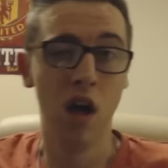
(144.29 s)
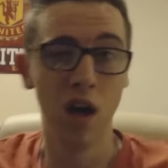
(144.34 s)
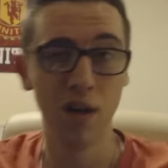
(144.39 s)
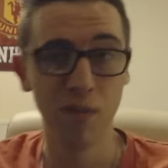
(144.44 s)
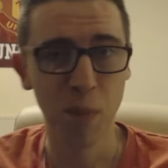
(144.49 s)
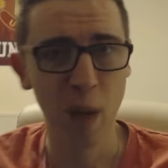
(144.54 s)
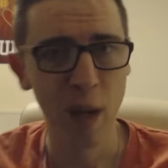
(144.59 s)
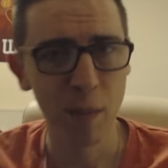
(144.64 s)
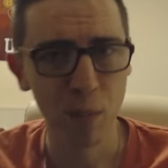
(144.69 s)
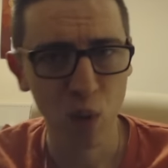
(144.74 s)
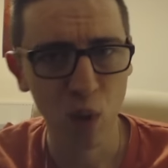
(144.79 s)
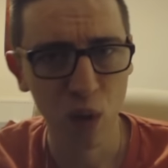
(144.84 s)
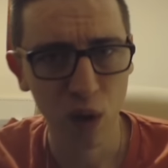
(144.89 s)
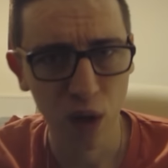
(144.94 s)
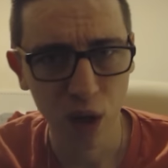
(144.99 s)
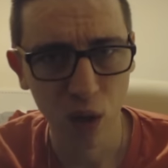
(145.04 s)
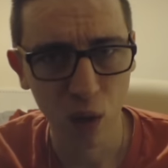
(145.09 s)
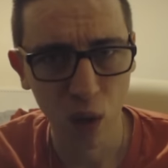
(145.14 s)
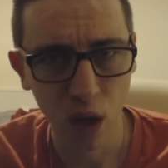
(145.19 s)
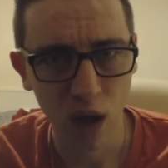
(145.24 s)
Have Pep
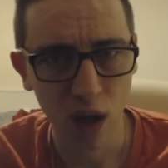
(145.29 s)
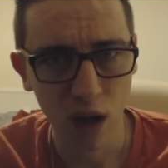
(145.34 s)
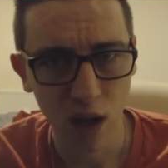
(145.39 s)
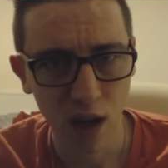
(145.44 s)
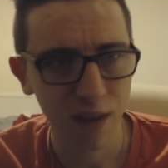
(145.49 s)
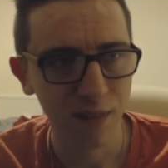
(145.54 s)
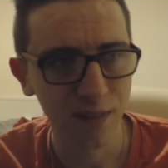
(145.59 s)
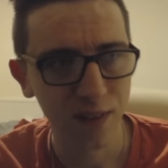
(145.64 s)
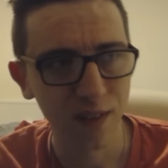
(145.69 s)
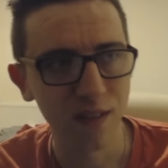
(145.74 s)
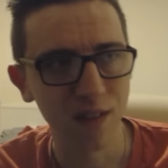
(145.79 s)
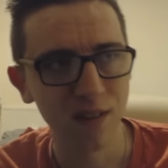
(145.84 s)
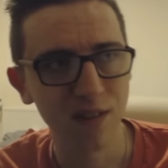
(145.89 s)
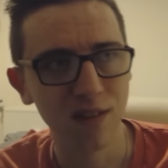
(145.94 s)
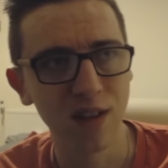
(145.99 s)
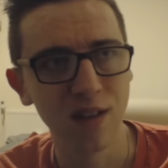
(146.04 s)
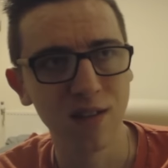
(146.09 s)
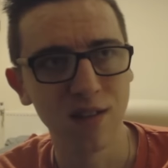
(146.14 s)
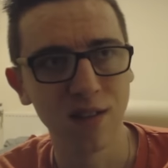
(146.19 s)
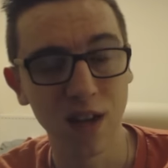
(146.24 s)
Guardiola after this
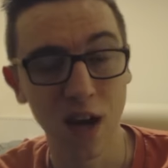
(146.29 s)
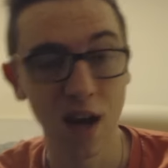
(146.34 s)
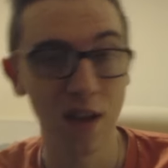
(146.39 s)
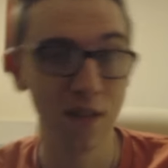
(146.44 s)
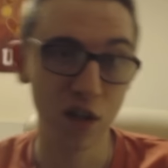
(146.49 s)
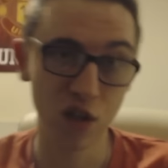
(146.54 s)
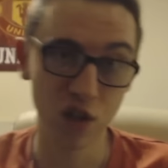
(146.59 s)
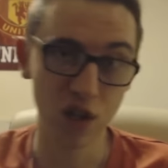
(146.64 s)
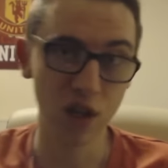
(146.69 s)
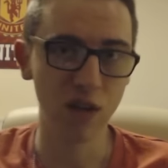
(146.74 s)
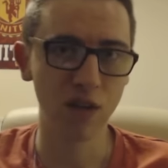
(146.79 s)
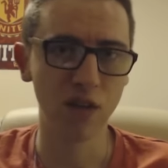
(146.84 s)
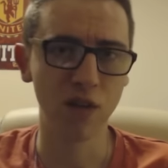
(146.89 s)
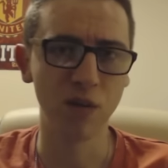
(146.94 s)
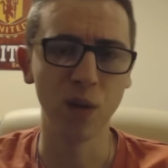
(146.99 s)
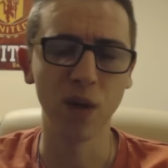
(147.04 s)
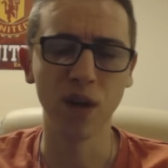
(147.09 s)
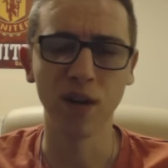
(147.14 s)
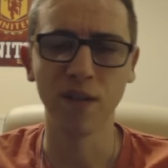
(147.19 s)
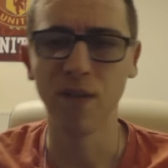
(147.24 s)
season and the chance
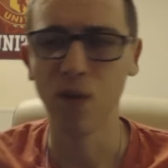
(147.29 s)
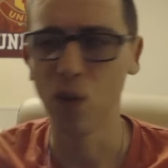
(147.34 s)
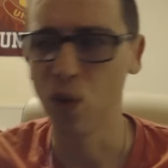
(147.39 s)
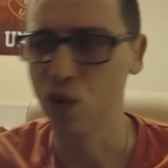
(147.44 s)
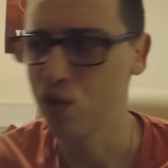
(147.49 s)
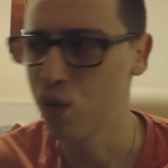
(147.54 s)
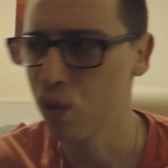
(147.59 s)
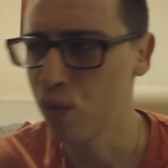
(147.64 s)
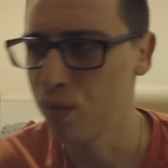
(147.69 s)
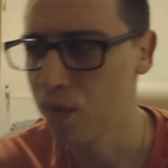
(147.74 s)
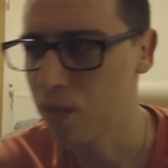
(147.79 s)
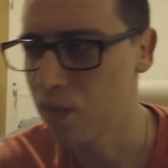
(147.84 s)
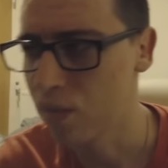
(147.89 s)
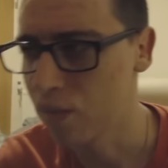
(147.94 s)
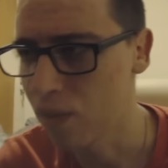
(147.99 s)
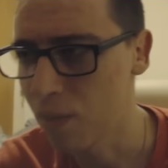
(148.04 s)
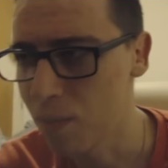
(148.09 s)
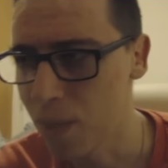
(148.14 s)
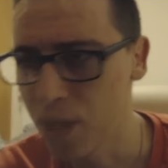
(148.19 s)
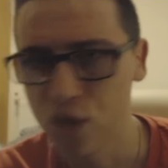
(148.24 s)
of winning four trophies,
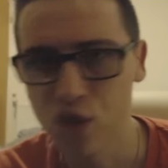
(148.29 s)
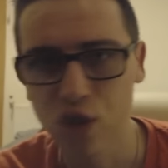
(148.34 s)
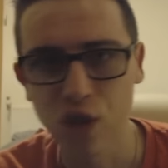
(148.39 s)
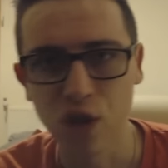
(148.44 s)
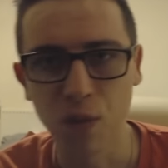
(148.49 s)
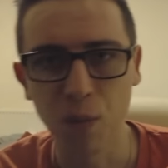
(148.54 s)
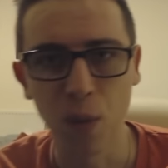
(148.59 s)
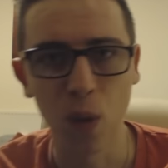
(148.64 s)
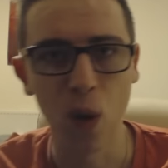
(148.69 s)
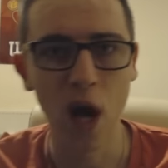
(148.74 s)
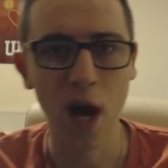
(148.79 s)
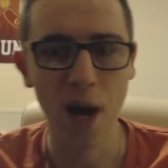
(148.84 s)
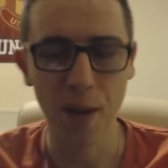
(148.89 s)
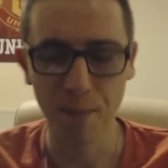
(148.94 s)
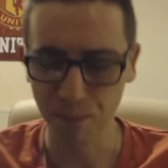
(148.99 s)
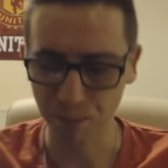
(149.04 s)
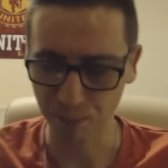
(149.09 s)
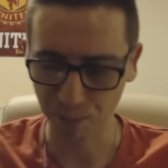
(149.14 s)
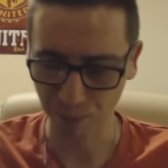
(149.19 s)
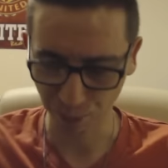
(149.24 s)
as I mentioned. But
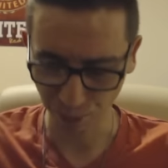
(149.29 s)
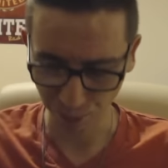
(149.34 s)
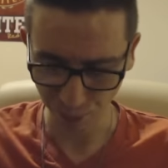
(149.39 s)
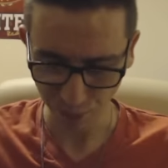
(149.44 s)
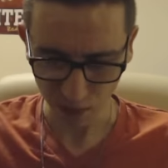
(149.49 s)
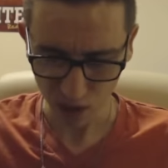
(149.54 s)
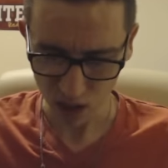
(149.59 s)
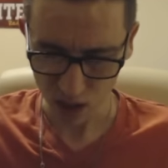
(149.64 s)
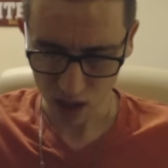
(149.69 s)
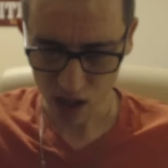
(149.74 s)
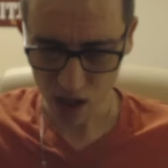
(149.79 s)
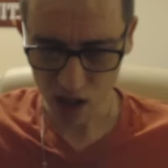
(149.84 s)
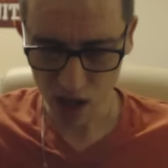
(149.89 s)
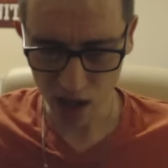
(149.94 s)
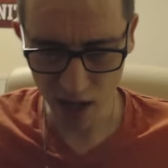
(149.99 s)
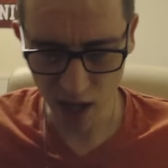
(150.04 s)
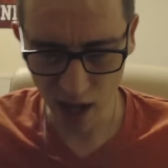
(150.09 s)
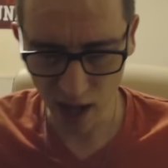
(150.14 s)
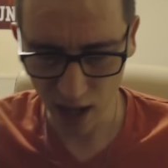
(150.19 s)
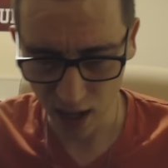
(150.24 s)
um,
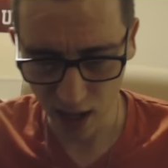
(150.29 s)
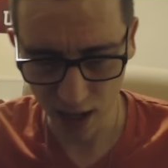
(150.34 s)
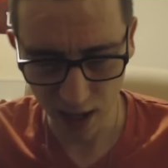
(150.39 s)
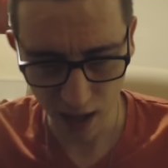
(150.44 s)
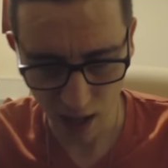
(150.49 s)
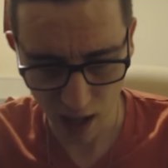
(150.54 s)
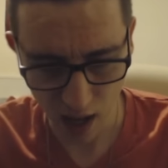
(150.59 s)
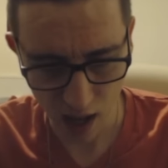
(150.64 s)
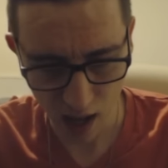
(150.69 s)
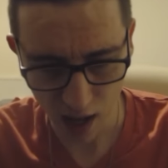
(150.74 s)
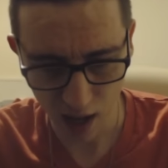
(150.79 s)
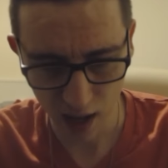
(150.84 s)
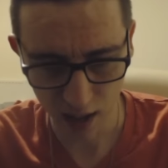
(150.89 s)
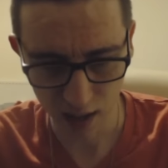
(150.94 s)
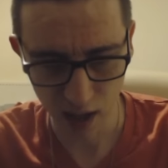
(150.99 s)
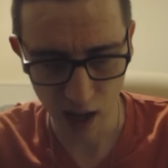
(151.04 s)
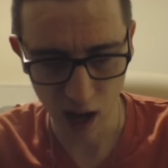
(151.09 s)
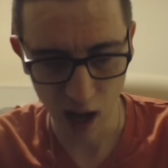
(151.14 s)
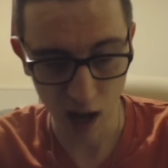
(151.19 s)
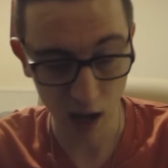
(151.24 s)
yeah, like uh,
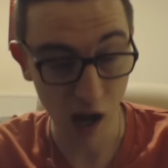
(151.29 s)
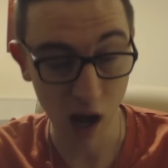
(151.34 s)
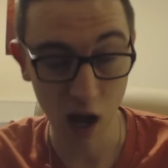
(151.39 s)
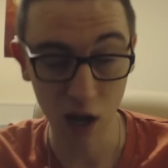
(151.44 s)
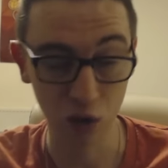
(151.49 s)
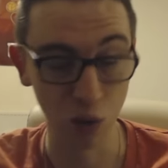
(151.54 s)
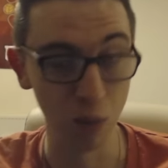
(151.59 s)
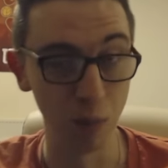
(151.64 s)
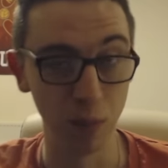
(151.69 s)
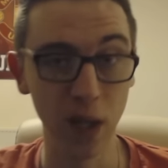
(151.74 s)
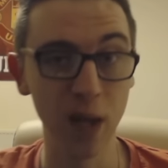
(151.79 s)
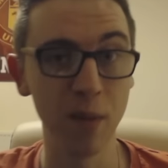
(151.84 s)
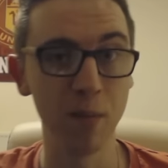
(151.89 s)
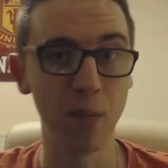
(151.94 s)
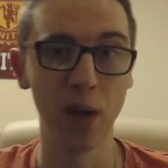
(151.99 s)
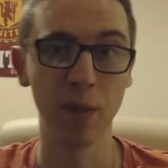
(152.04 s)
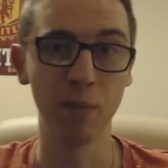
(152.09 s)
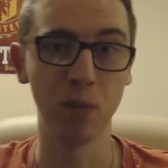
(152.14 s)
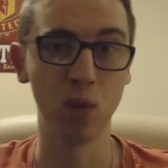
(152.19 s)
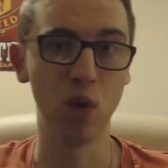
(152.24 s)
I, I, don't blame
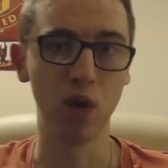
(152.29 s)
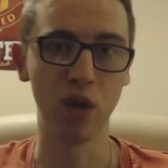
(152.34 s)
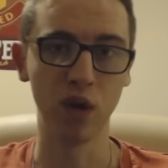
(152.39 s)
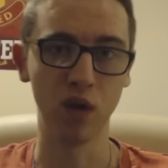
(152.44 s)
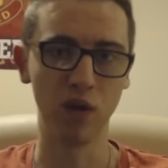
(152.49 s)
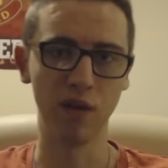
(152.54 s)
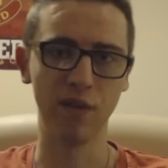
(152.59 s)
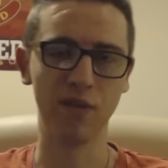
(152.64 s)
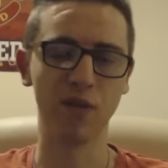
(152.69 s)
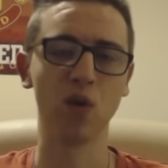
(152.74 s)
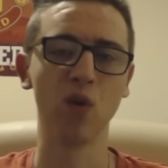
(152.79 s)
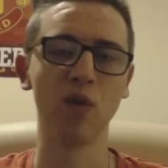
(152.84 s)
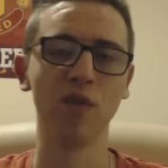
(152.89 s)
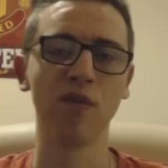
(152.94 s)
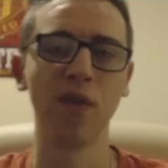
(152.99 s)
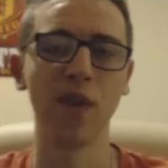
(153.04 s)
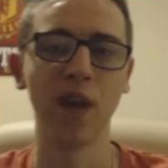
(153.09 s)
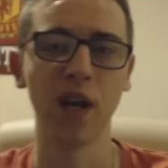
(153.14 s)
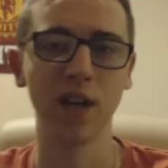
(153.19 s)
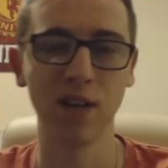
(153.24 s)
Pep Guardiola for
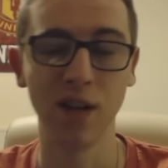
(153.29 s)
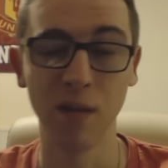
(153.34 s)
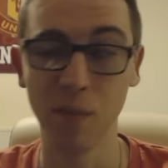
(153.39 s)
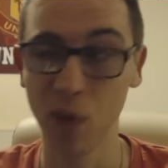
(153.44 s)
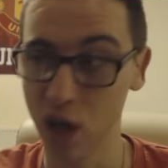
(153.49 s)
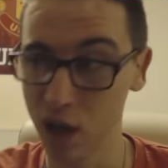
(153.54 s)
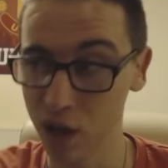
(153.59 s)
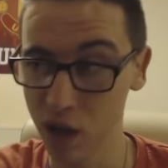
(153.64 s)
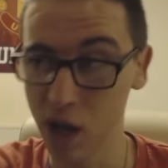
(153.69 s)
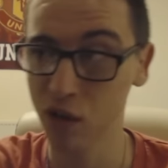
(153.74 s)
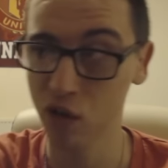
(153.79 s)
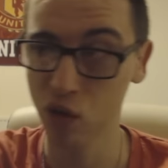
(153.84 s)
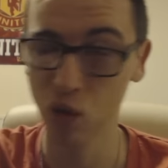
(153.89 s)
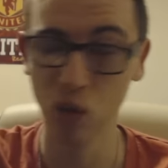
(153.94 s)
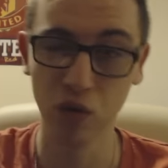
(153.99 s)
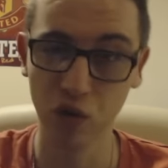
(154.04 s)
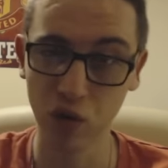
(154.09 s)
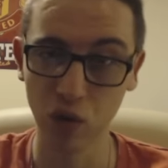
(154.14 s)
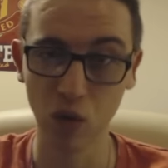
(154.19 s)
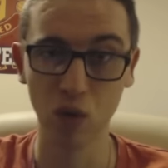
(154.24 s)
going for that team. It, it's
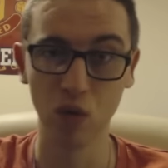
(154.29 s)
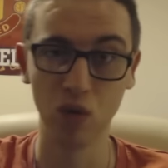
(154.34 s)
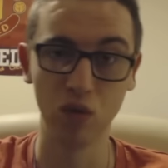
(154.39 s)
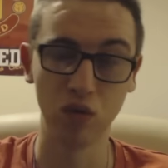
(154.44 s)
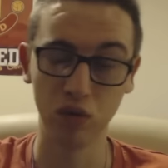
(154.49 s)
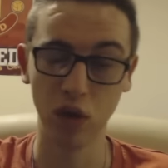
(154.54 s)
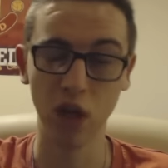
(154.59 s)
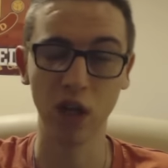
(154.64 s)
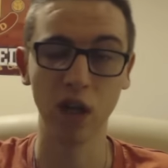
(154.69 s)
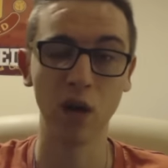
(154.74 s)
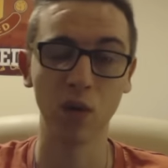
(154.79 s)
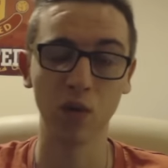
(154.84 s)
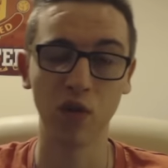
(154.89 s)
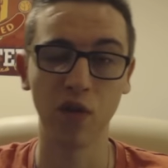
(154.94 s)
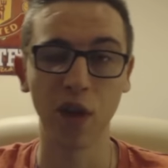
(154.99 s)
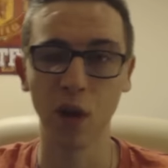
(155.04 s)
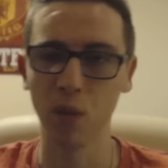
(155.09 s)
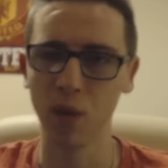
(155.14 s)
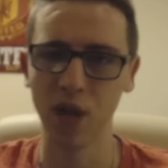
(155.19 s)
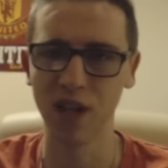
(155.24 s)
also
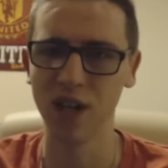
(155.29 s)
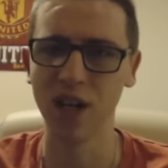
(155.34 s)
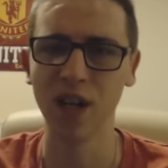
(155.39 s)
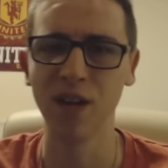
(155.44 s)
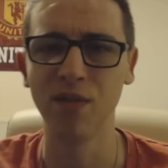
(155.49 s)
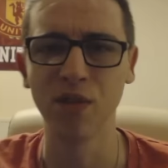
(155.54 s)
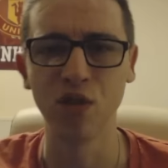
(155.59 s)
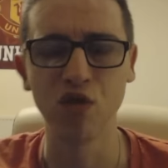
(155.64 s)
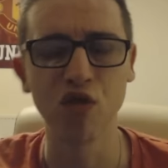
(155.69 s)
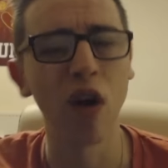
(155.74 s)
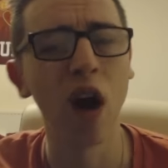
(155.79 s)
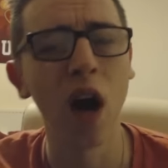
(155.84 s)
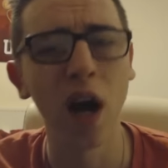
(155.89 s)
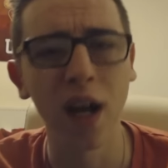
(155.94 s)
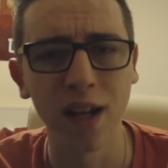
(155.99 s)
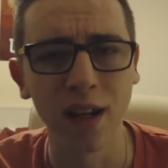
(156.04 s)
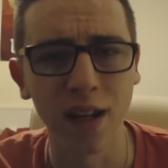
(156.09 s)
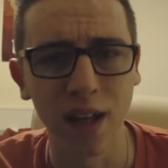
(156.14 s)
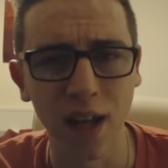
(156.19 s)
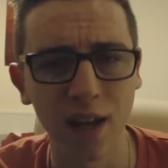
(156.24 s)
announced that we didn't even
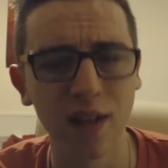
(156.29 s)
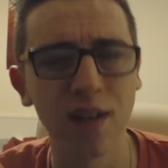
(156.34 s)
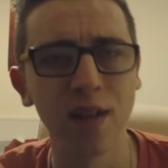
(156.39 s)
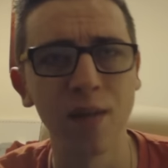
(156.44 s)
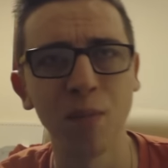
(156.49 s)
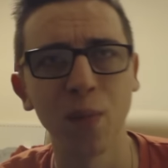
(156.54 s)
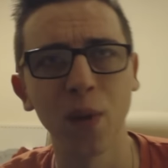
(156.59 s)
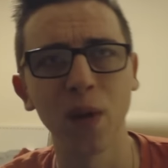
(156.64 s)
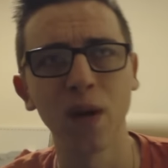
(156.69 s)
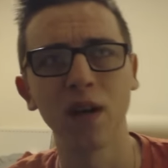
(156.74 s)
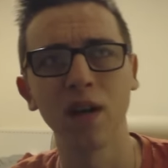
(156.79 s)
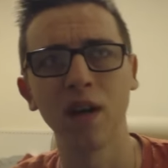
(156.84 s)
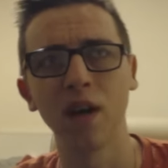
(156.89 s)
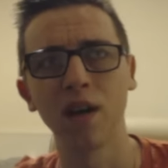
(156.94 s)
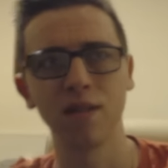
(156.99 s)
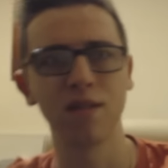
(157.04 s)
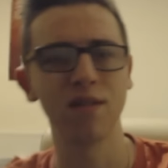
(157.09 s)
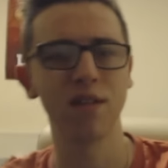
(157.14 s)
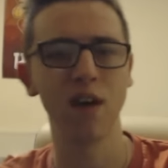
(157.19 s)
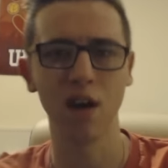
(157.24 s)
try and get him by
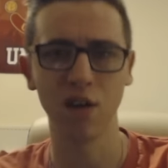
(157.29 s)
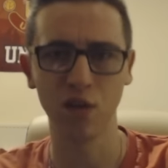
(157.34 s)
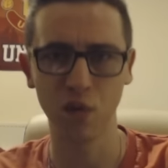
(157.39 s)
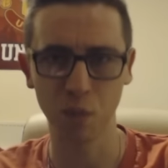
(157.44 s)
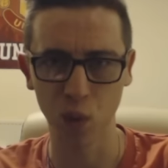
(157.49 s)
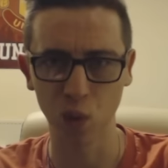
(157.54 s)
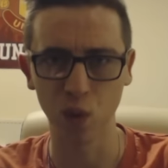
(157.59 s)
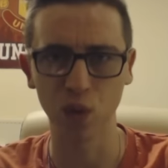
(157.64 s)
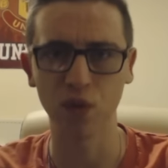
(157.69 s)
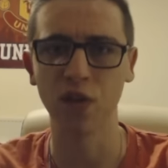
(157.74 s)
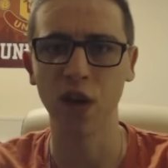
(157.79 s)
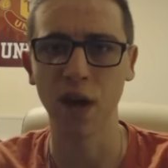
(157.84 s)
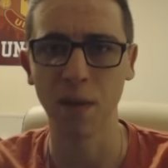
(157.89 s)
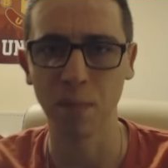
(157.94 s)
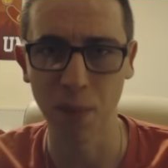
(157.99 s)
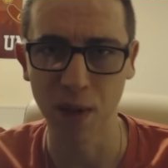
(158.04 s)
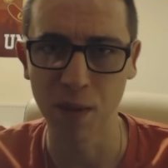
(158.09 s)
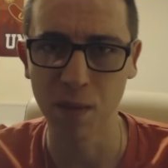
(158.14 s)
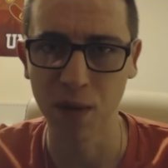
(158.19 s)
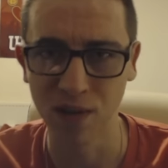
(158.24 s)
uh, Sky Sports
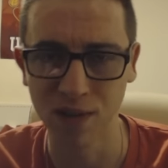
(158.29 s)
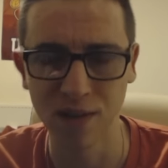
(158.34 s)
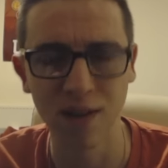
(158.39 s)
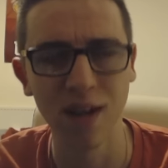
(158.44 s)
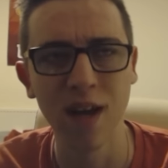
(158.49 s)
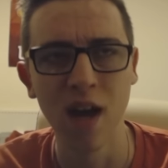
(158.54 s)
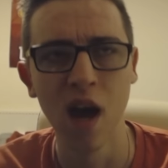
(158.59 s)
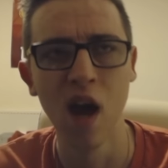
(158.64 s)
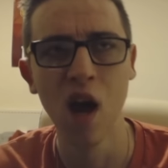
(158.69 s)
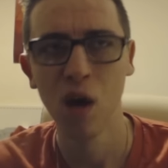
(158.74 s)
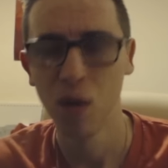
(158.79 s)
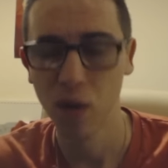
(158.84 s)
and BBC.